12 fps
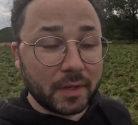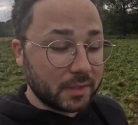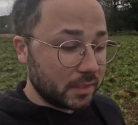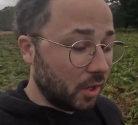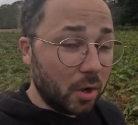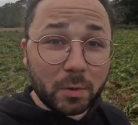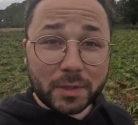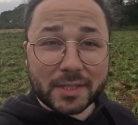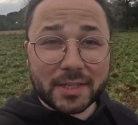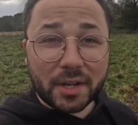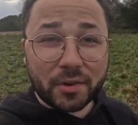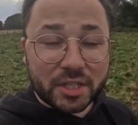So all this
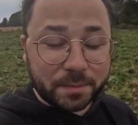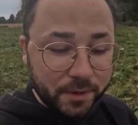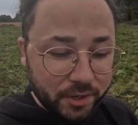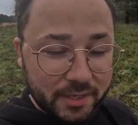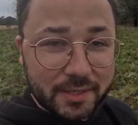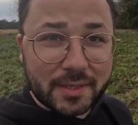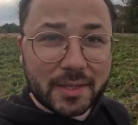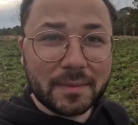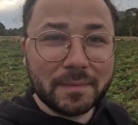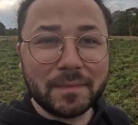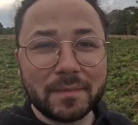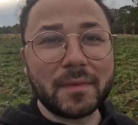deer experience
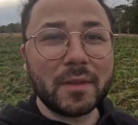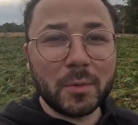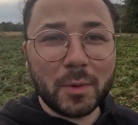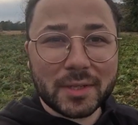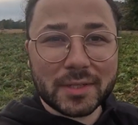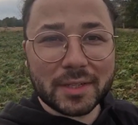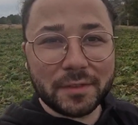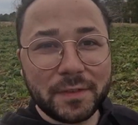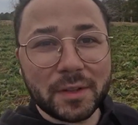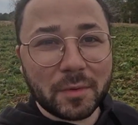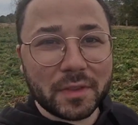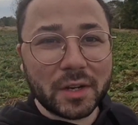was
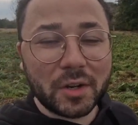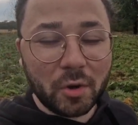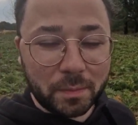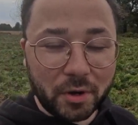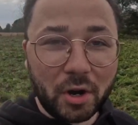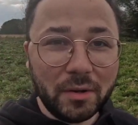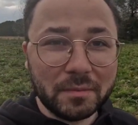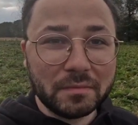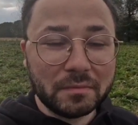filmed with the GoPro,